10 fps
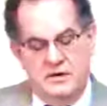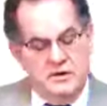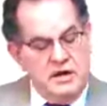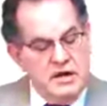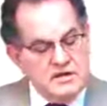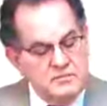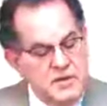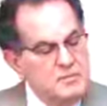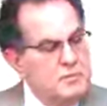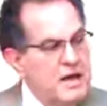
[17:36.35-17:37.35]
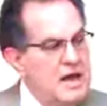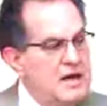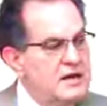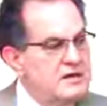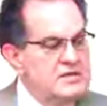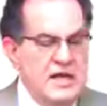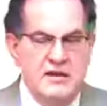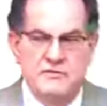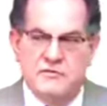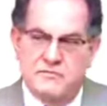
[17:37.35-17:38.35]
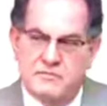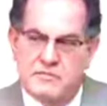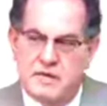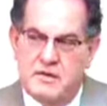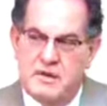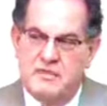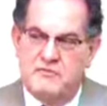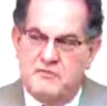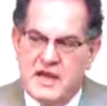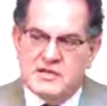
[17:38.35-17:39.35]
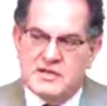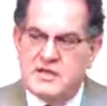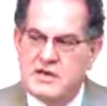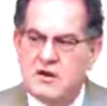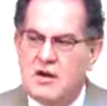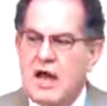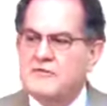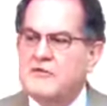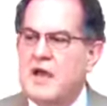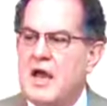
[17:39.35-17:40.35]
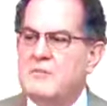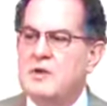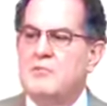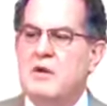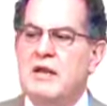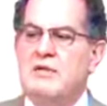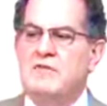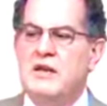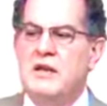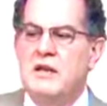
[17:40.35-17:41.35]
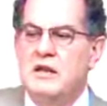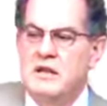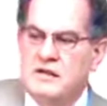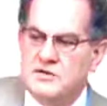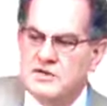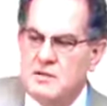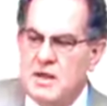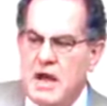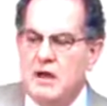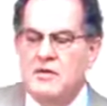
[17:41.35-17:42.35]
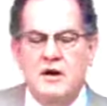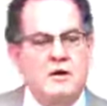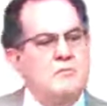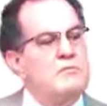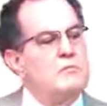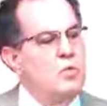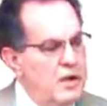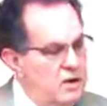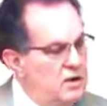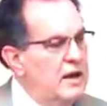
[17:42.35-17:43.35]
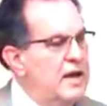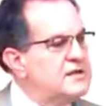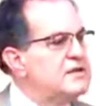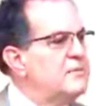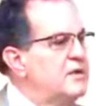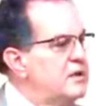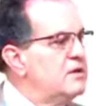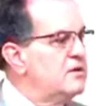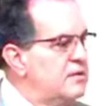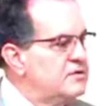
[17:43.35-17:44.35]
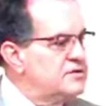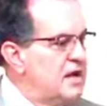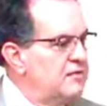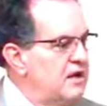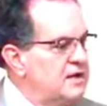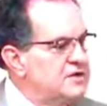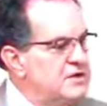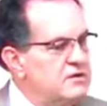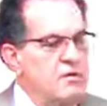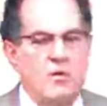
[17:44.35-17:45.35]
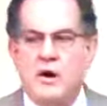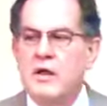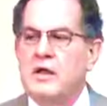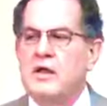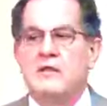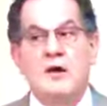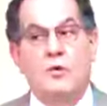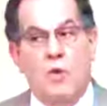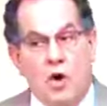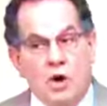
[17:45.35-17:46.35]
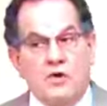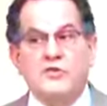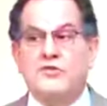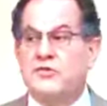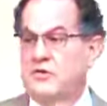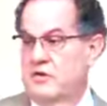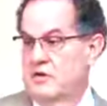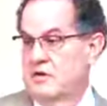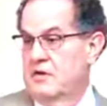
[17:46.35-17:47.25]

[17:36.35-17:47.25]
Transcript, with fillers: You're going to get some people mad because they've invested their lifetime in believing that somehow their will had something to do with their salvation or their works